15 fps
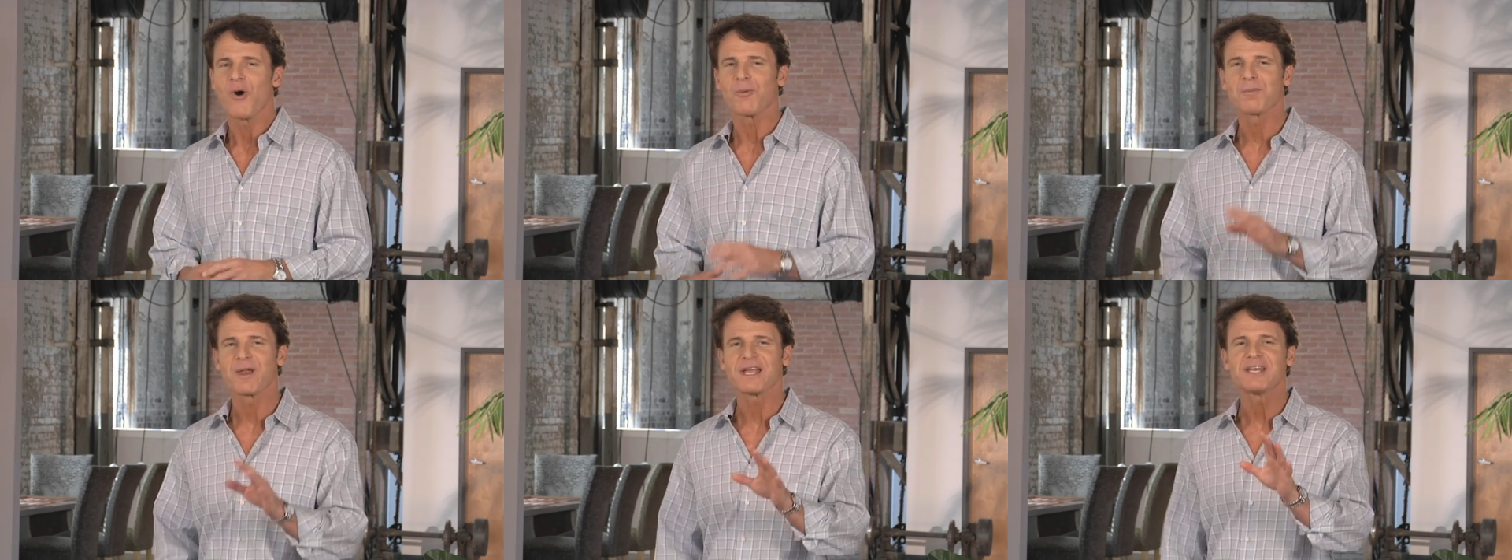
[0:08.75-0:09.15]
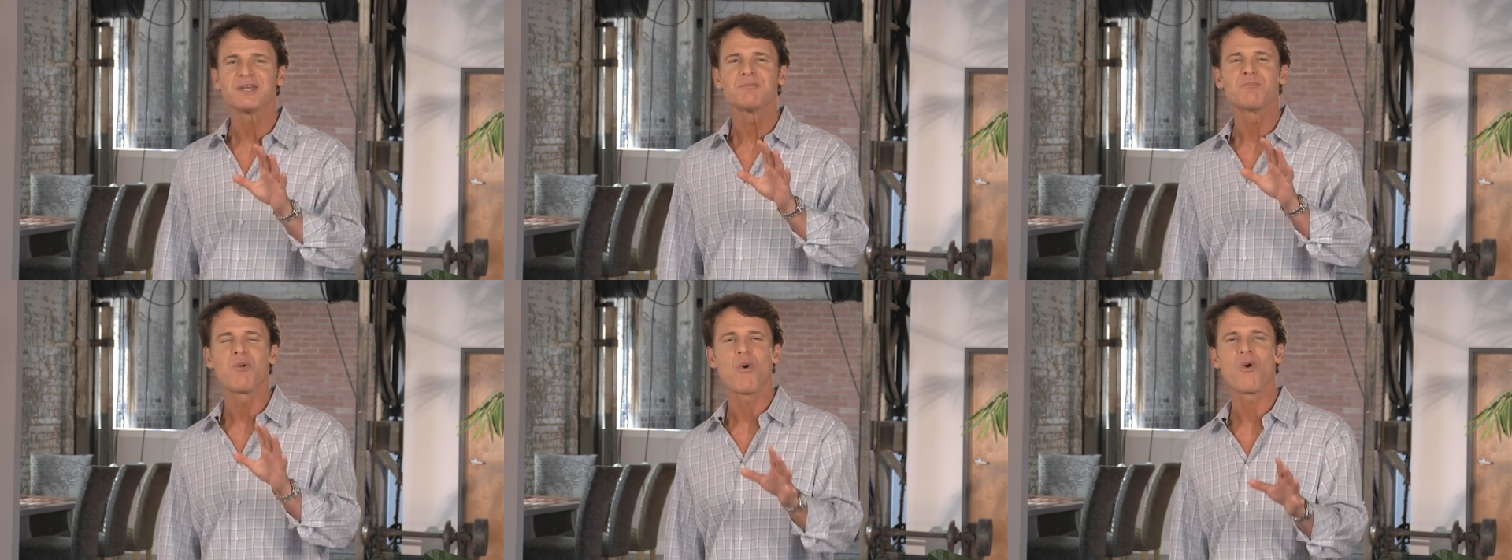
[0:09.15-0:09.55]
are playing
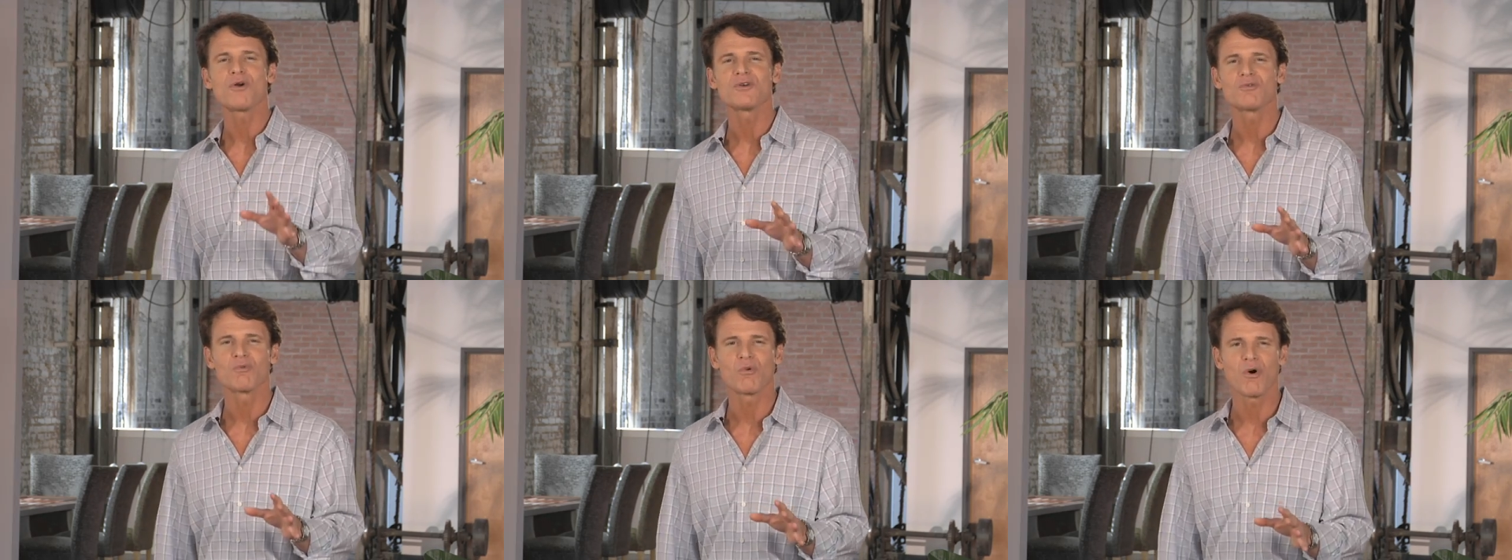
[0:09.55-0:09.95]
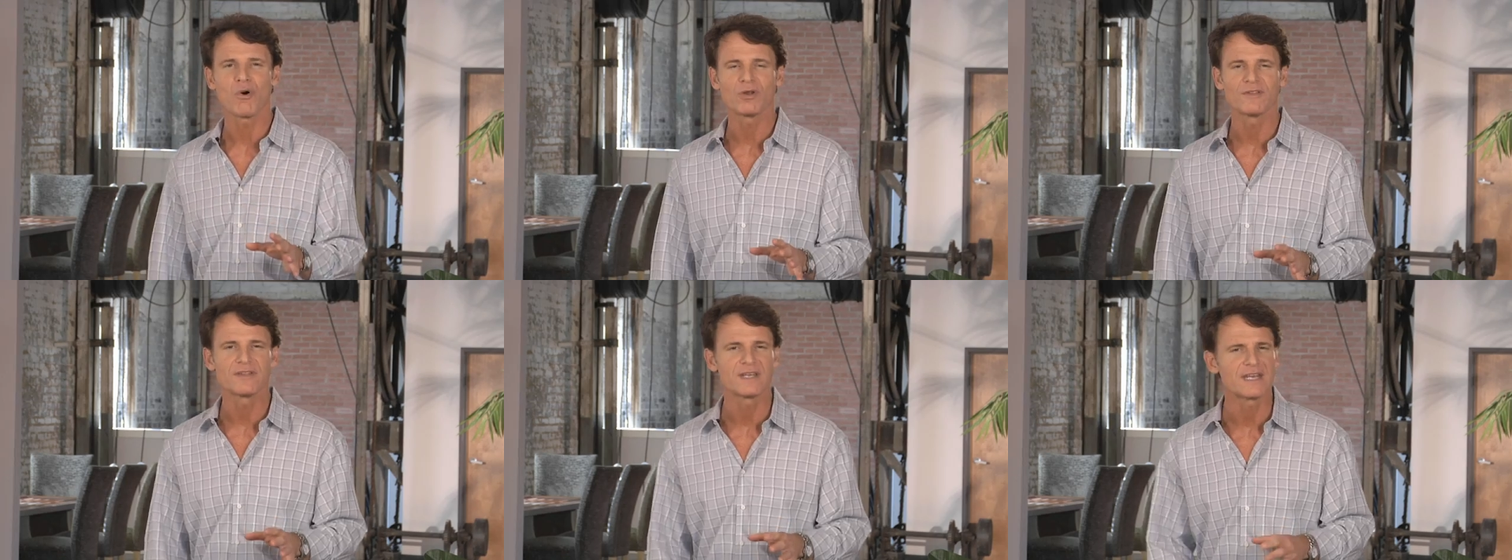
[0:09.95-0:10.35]
an important
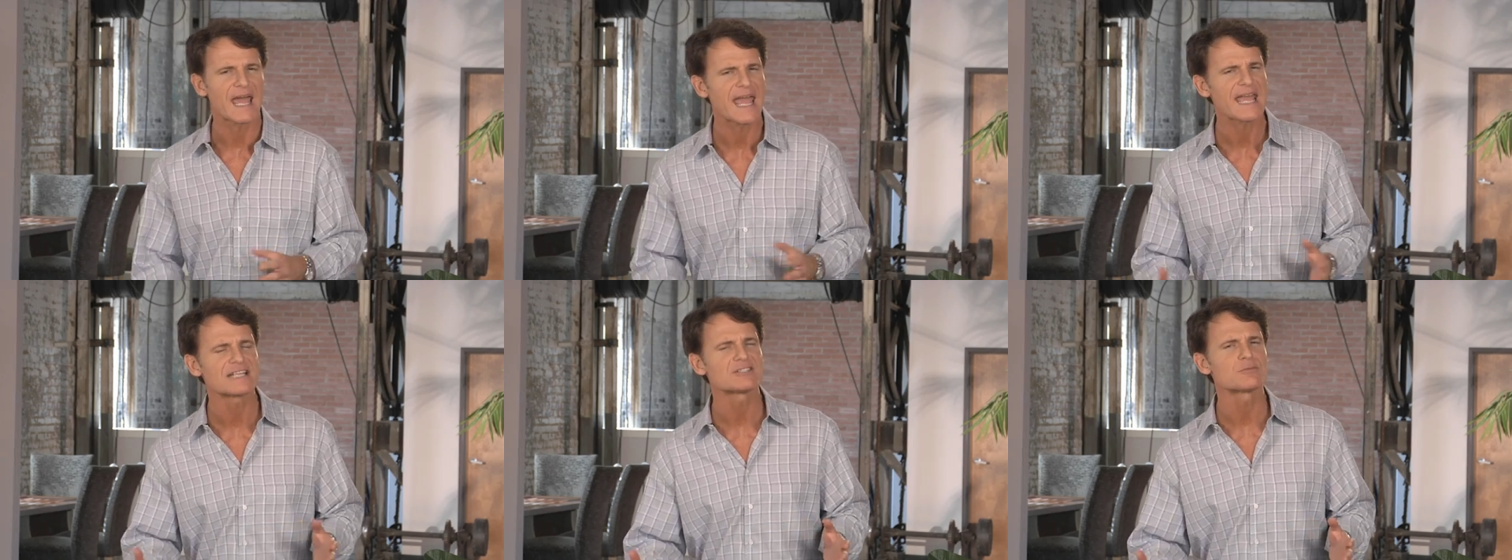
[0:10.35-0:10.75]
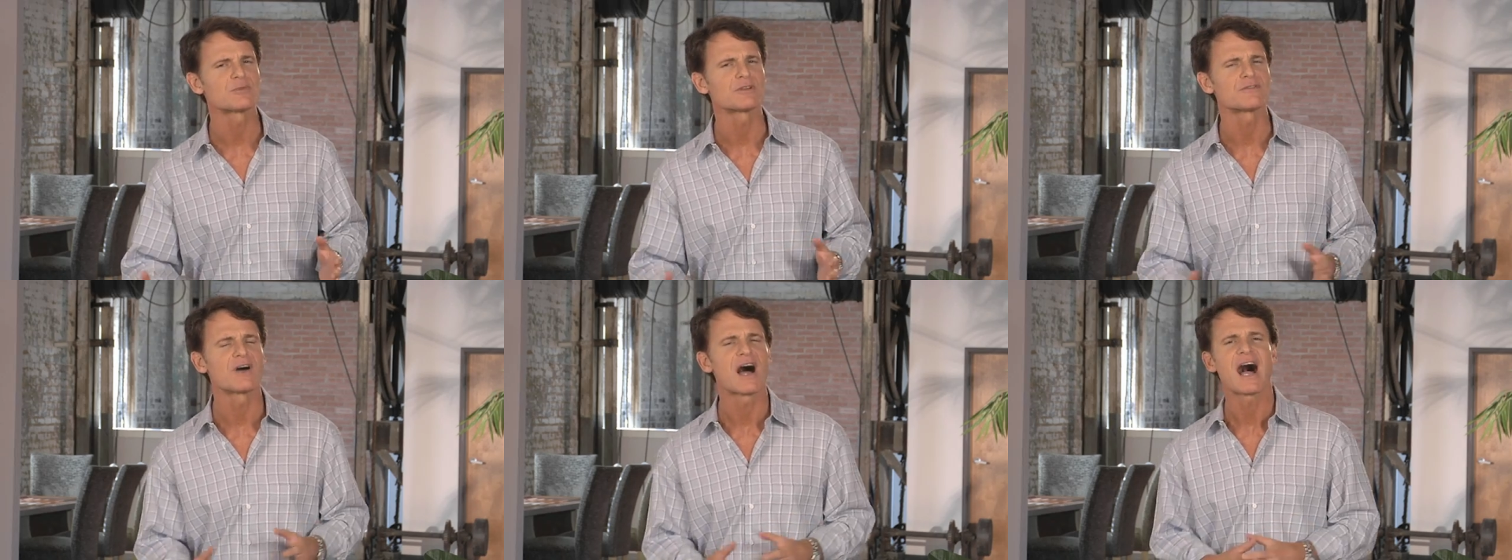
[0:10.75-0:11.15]
role in the
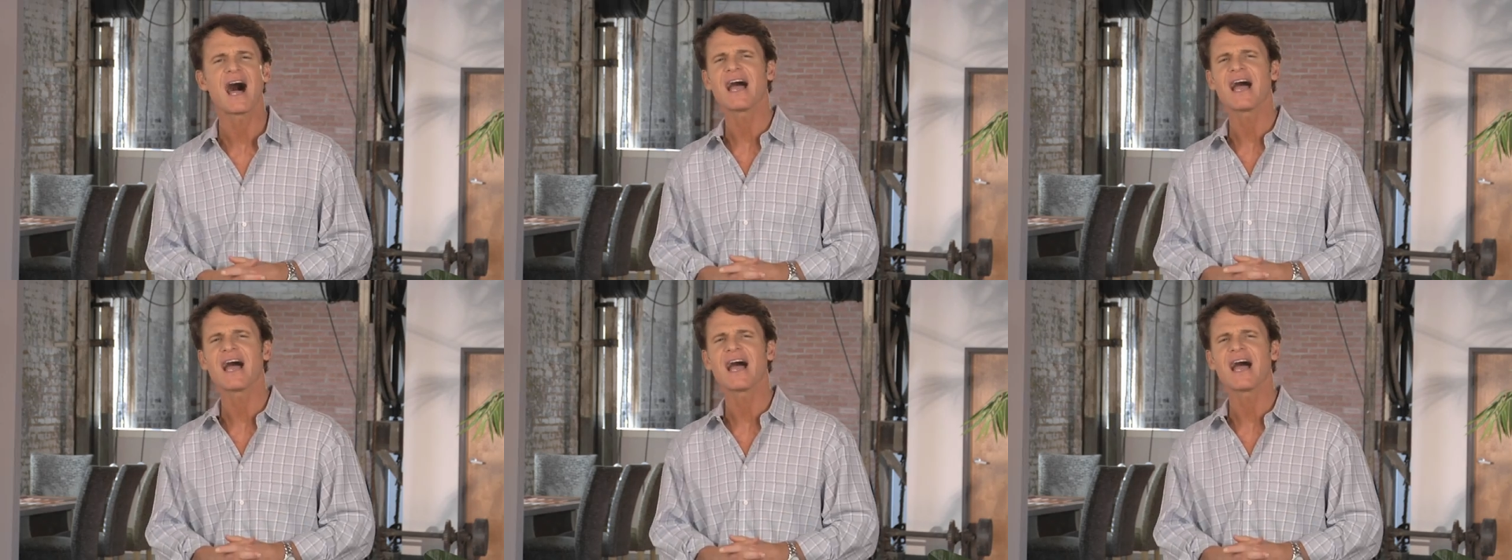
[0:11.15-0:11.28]
enhancement of